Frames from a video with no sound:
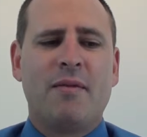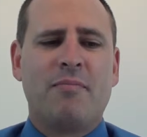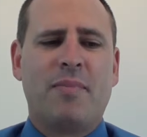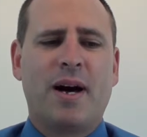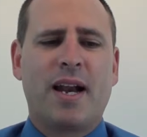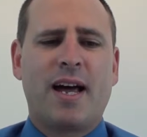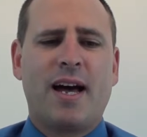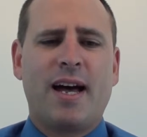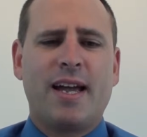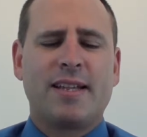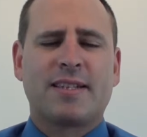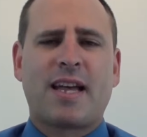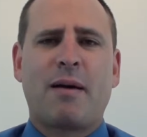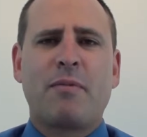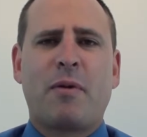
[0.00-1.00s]
but
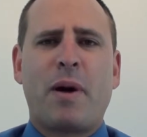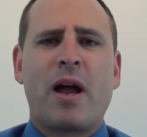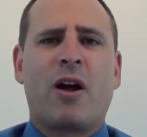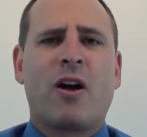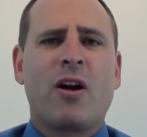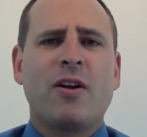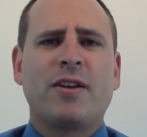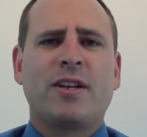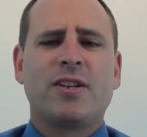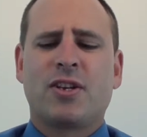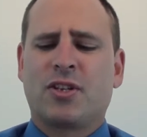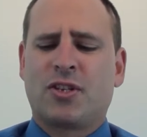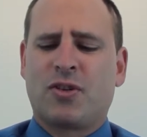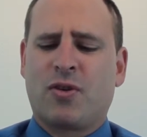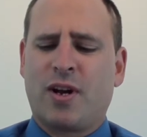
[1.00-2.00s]
it's come to my heart to
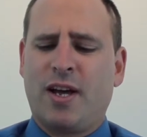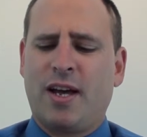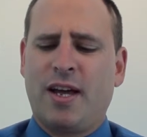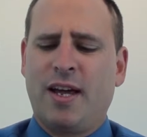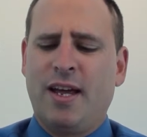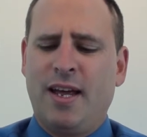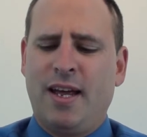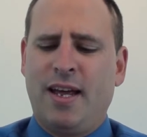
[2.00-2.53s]
just sort of